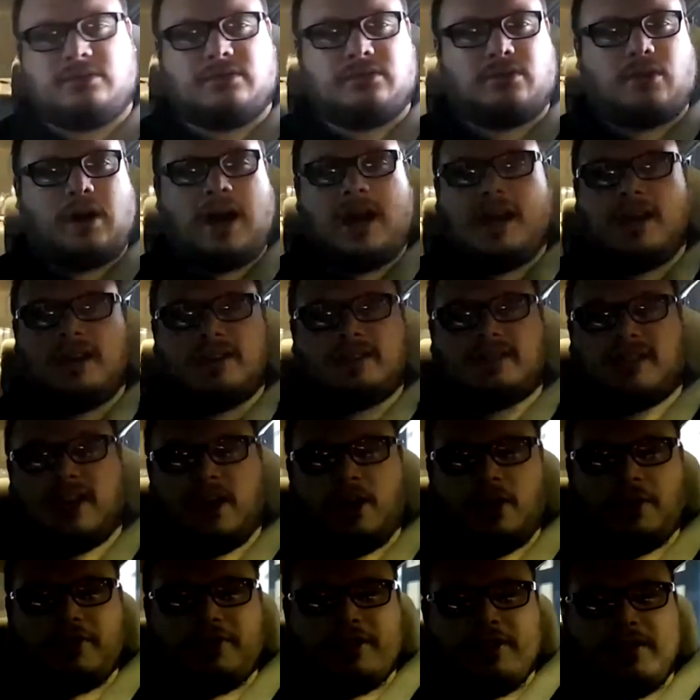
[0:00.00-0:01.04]
Why is
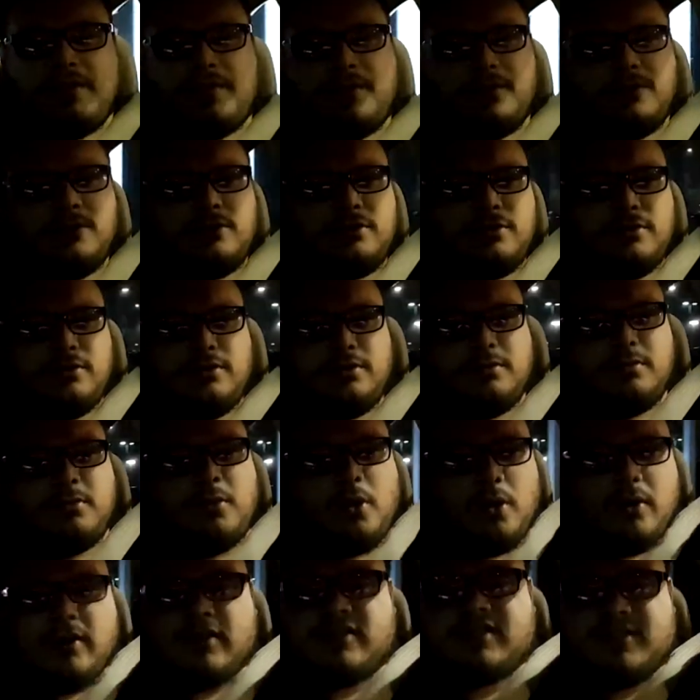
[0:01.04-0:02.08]
healthy food
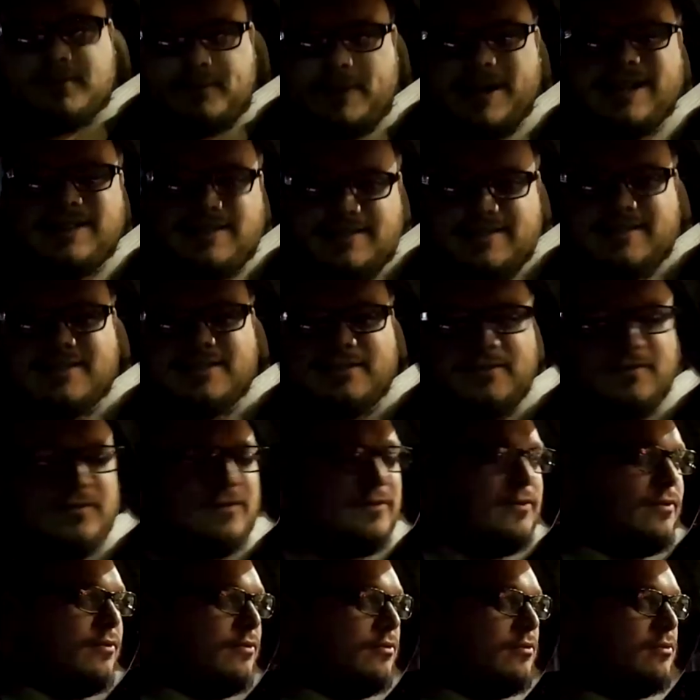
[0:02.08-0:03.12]
more expensive?
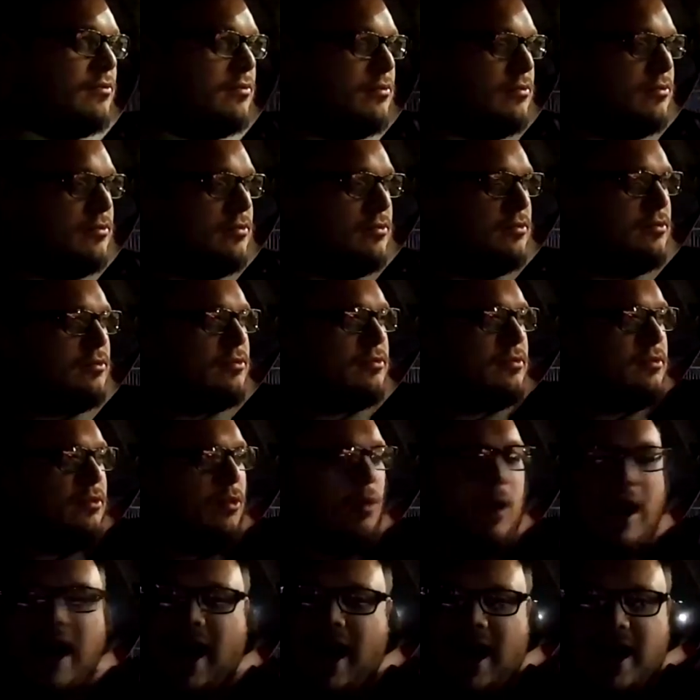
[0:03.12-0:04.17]

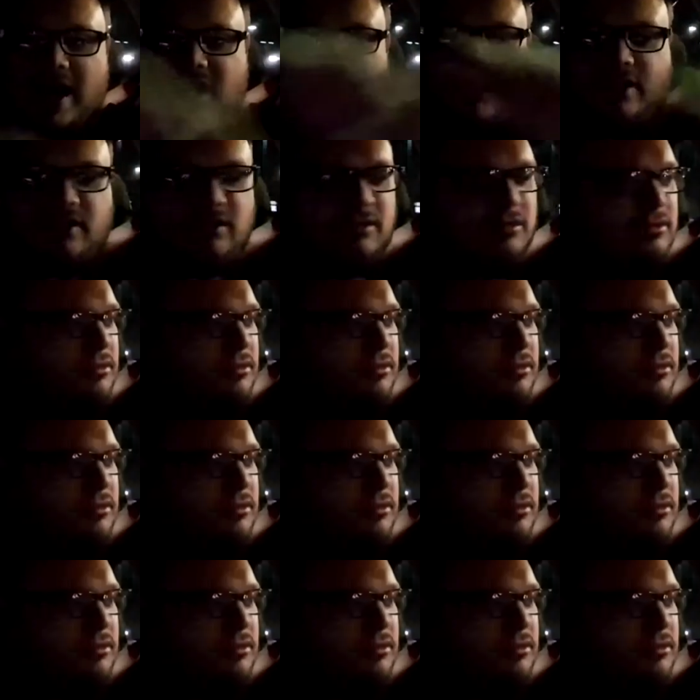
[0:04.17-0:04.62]
Why?